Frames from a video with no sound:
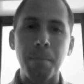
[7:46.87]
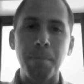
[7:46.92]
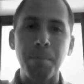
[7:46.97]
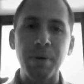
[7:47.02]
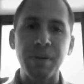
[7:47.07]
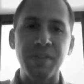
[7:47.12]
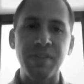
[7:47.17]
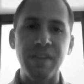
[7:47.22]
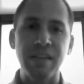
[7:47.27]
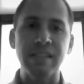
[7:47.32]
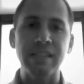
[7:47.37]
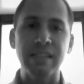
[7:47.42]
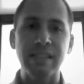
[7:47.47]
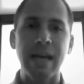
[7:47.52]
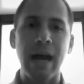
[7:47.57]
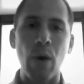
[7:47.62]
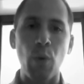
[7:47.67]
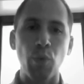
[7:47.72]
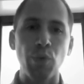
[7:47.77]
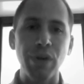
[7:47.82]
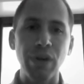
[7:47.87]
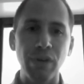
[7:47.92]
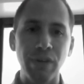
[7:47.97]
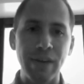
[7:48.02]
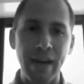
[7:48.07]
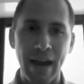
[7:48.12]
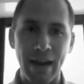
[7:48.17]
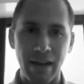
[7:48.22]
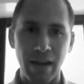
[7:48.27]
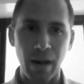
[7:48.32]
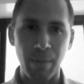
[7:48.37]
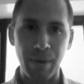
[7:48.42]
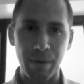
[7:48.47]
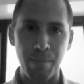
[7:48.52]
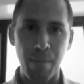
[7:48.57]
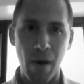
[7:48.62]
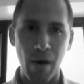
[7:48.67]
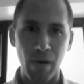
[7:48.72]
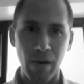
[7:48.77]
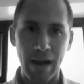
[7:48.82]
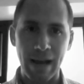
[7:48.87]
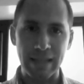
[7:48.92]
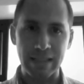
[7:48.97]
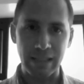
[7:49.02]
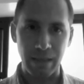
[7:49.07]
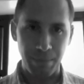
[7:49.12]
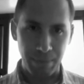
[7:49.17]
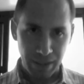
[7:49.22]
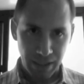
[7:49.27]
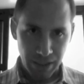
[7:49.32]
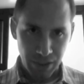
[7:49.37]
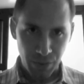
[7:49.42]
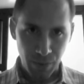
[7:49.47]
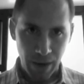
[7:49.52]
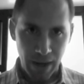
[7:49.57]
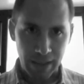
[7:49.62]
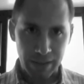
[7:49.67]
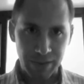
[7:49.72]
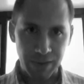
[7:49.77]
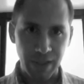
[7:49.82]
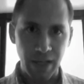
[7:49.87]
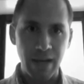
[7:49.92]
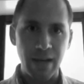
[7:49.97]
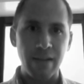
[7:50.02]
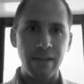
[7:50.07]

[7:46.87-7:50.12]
But this is how real the economic model has to be to us.